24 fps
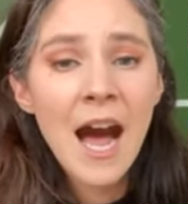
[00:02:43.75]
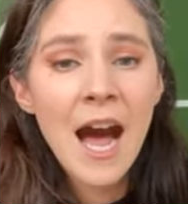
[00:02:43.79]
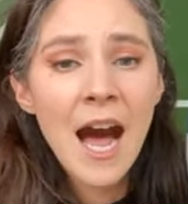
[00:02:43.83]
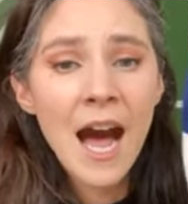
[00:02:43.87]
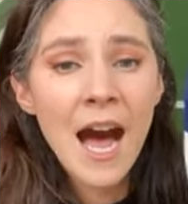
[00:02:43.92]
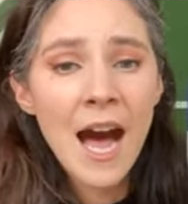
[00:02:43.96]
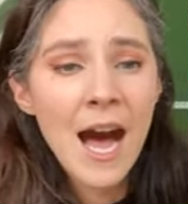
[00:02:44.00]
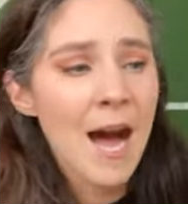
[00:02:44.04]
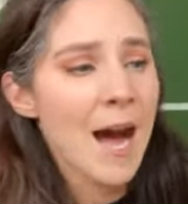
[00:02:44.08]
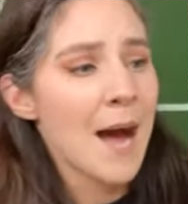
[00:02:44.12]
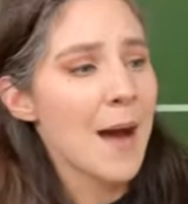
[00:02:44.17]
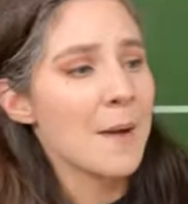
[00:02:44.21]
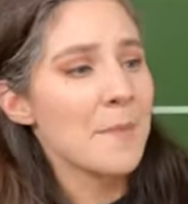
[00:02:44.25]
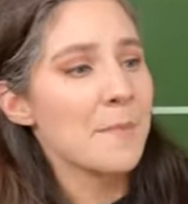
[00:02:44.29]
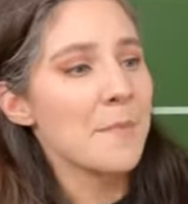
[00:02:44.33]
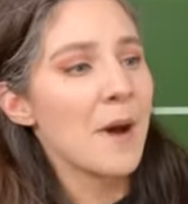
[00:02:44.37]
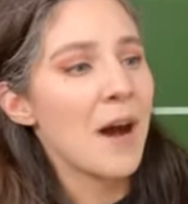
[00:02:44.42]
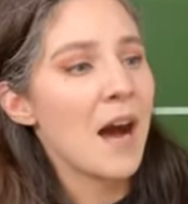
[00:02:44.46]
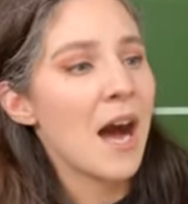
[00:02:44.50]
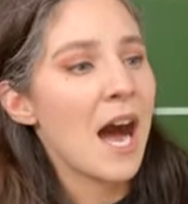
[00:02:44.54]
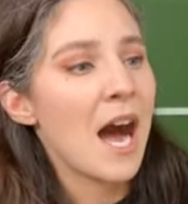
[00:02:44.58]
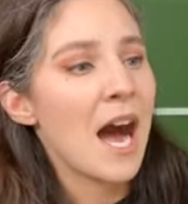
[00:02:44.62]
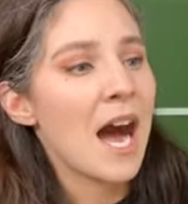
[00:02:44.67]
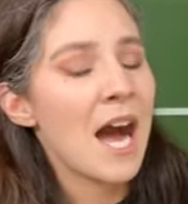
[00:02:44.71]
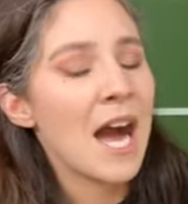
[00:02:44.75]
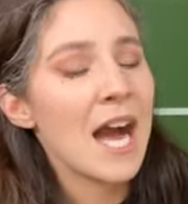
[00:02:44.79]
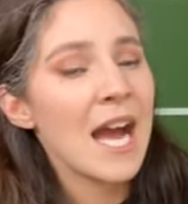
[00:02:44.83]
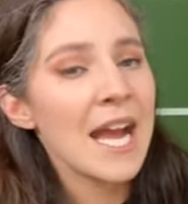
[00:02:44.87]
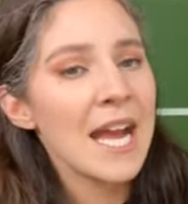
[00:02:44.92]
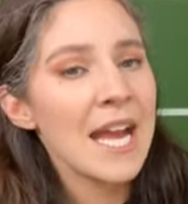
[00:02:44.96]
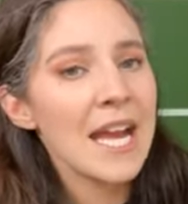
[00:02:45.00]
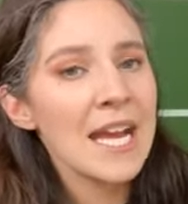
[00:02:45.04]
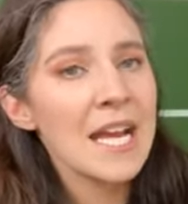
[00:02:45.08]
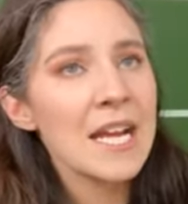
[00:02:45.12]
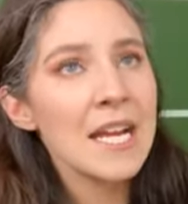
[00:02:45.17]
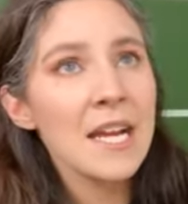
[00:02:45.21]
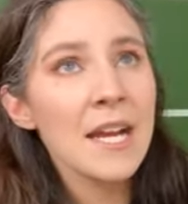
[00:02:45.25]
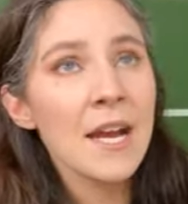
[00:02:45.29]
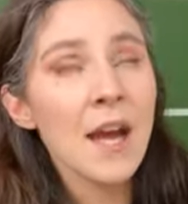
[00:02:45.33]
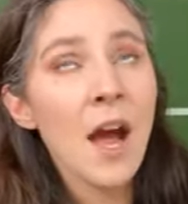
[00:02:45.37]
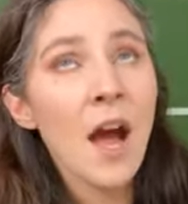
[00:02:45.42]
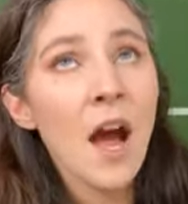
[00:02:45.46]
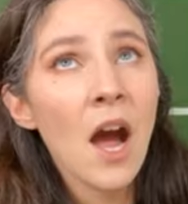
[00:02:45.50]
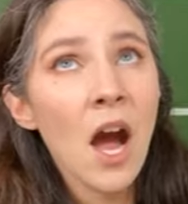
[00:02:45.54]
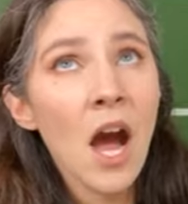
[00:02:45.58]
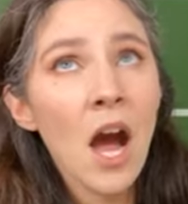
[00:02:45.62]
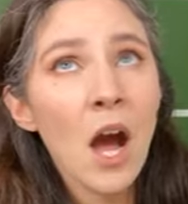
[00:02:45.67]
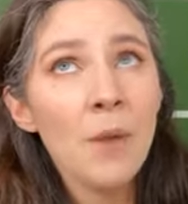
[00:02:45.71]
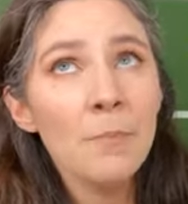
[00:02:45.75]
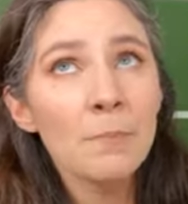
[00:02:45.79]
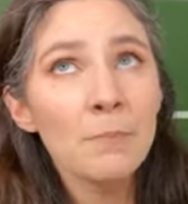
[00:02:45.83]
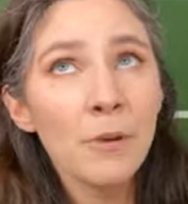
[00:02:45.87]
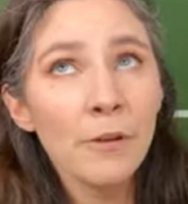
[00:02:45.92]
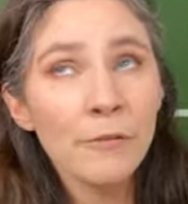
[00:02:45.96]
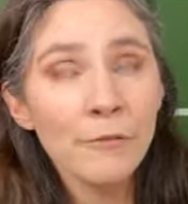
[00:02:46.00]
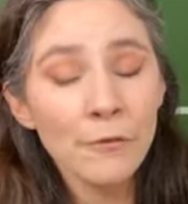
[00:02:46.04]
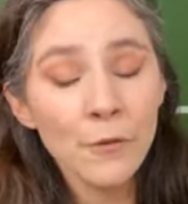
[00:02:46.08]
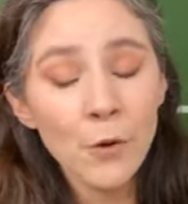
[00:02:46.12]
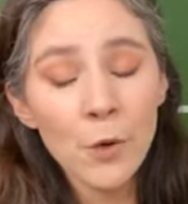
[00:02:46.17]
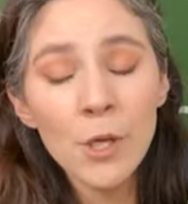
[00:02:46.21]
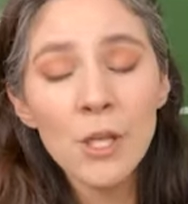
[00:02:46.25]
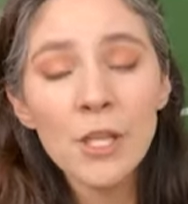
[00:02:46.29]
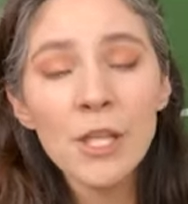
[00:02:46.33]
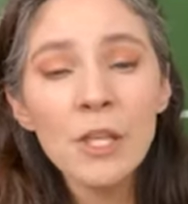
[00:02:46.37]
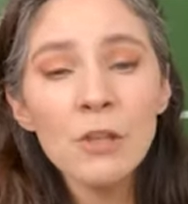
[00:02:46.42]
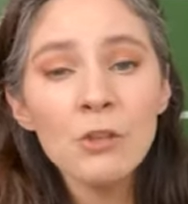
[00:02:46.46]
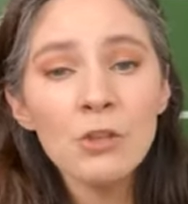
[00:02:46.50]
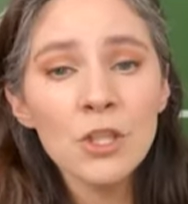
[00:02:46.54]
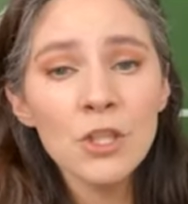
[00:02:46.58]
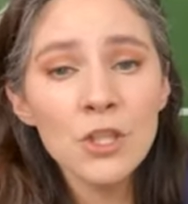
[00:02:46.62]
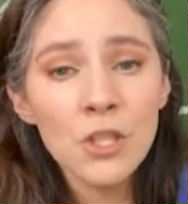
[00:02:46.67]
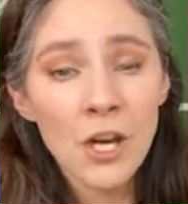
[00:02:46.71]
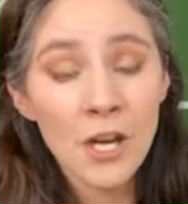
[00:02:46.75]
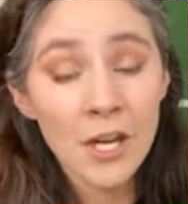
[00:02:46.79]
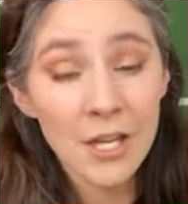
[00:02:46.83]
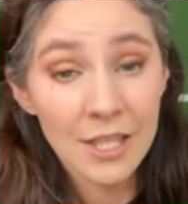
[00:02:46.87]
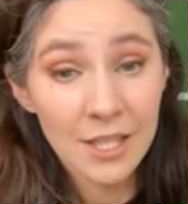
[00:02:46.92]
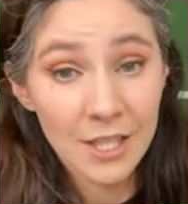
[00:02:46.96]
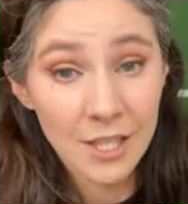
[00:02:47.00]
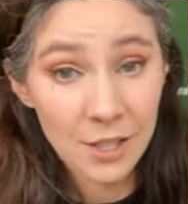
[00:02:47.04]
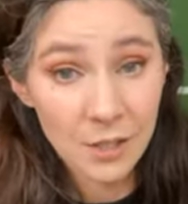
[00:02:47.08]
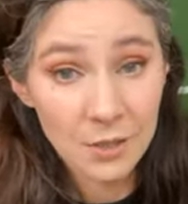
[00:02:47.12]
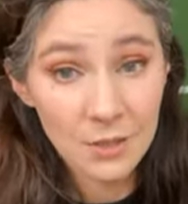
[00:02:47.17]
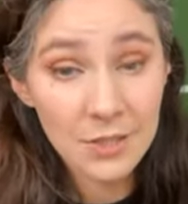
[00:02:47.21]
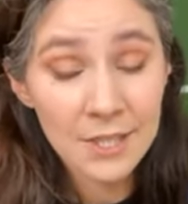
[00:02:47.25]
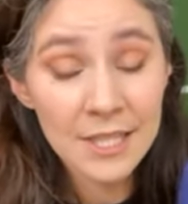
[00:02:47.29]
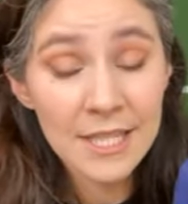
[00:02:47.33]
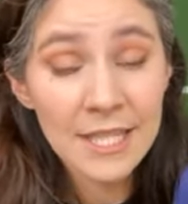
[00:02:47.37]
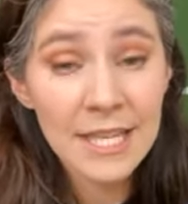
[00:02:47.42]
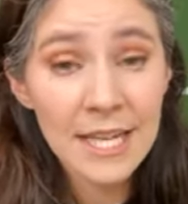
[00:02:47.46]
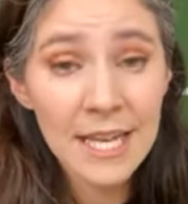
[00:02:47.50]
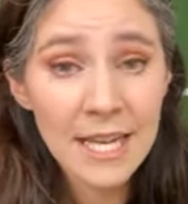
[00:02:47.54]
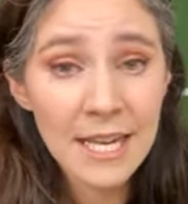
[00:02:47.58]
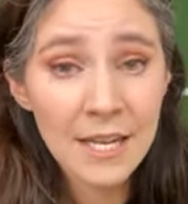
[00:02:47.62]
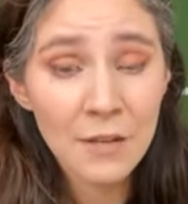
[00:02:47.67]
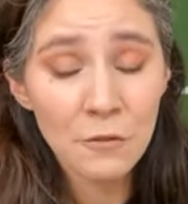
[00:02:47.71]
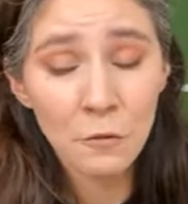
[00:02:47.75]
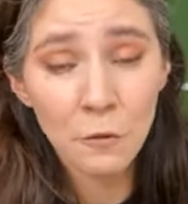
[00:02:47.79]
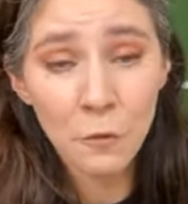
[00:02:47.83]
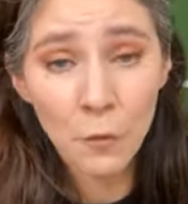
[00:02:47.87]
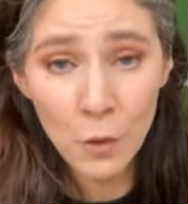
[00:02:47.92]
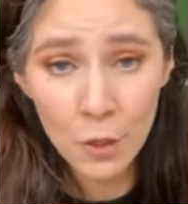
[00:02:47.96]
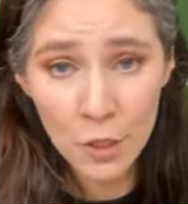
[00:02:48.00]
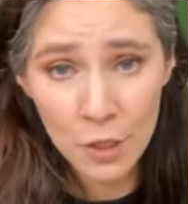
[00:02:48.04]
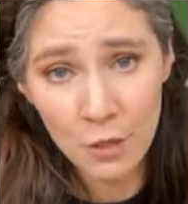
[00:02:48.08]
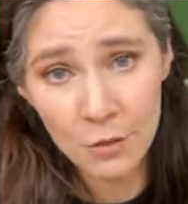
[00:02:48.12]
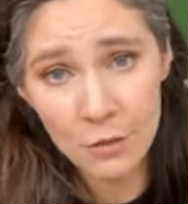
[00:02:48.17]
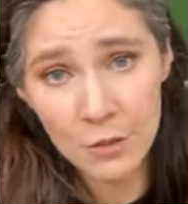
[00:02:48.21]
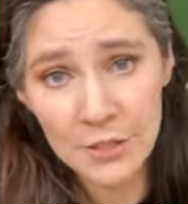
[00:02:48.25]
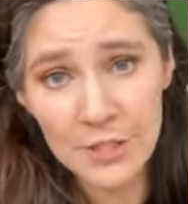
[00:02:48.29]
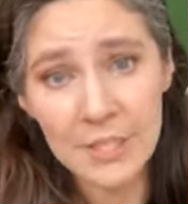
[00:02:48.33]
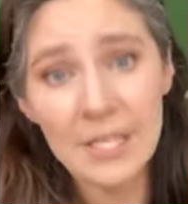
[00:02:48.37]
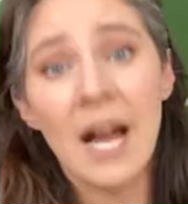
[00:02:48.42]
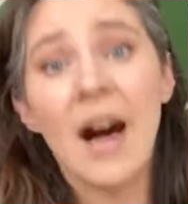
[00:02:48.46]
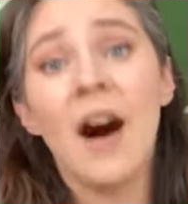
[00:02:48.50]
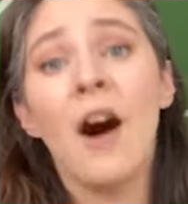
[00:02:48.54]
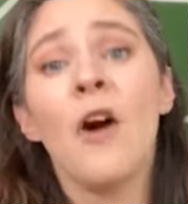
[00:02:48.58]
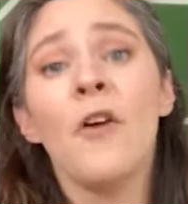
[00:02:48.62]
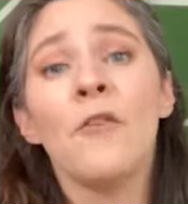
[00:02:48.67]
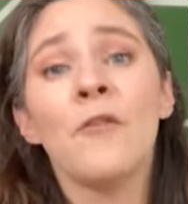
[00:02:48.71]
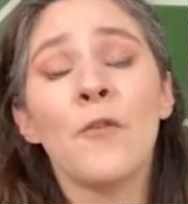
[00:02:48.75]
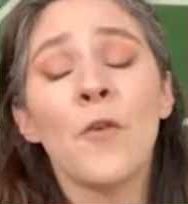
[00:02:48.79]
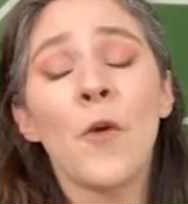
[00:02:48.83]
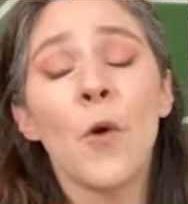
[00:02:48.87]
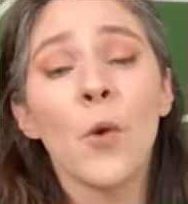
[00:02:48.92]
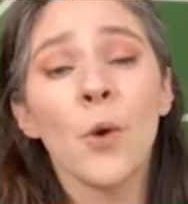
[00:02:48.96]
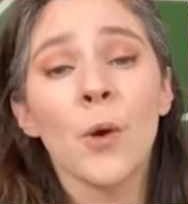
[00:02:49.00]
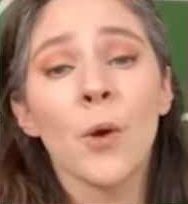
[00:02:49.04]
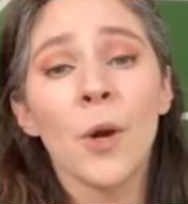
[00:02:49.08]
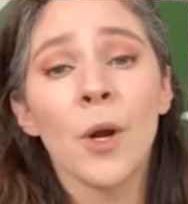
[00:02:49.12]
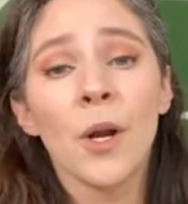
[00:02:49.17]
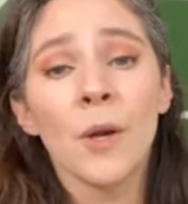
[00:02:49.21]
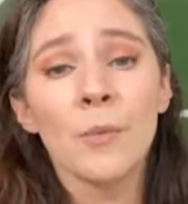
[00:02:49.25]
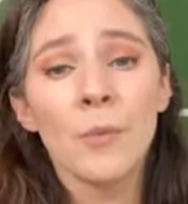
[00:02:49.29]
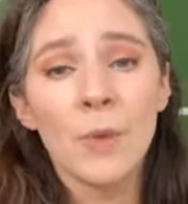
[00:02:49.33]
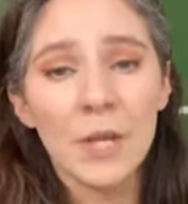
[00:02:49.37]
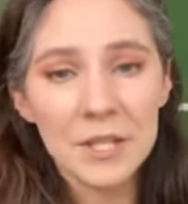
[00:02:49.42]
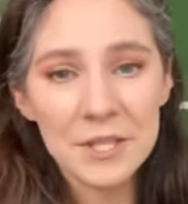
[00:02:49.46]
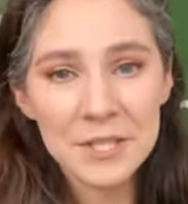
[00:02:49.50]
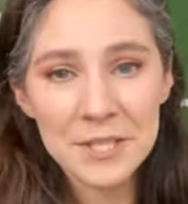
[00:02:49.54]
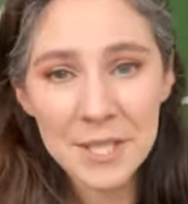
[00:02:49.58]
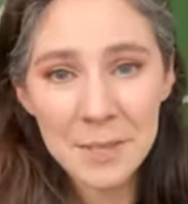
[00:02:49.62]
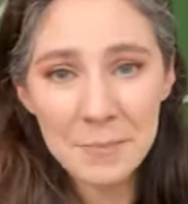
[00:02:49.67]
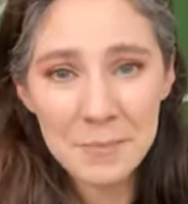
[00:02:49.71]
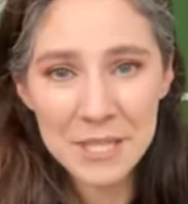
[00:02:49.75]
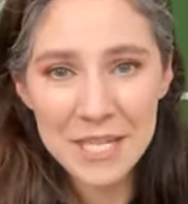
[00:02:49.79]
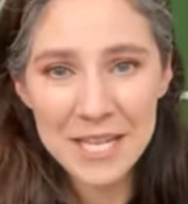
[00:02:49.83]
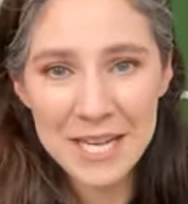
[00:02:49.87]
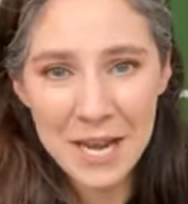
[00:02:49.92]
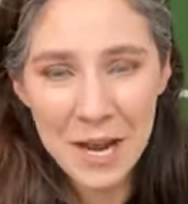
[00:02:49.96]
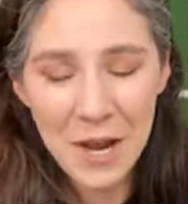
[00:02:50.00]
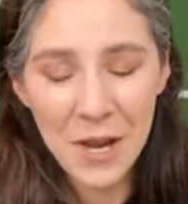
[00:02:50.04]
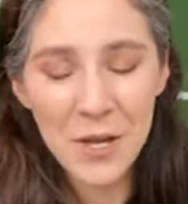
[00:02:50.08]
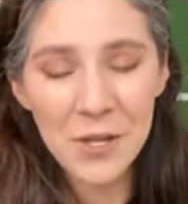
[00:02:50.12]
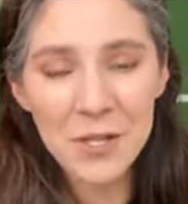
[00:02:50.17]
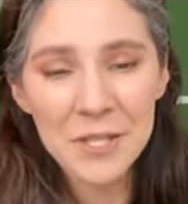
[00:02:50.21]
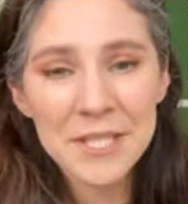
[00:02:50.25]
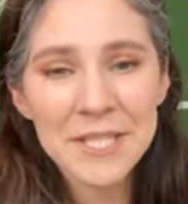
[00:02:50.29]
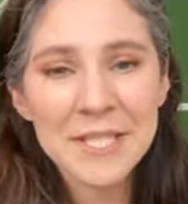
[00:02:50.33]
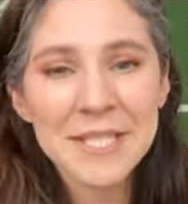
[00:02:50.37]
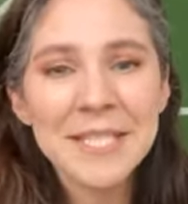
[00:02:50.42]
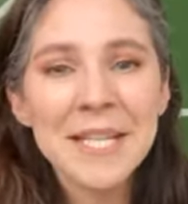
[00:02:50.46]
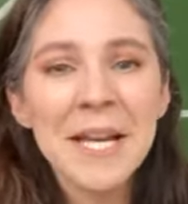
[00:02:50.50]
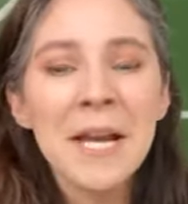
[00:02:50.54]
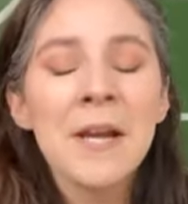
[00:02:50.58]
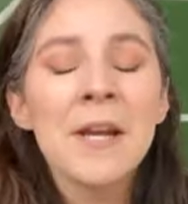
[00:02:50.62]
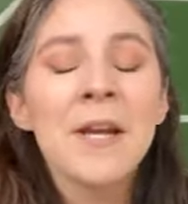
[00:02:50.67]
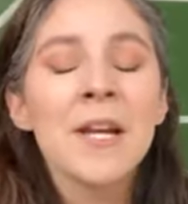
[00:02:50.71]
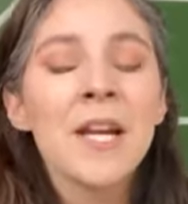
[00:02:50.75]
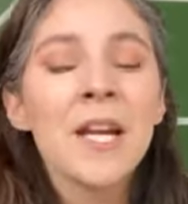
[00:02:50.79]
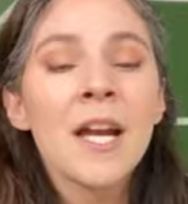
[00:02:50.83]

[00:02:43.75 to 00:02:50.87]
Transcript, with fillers: Um, I before you start using it for yourself or with somebody else,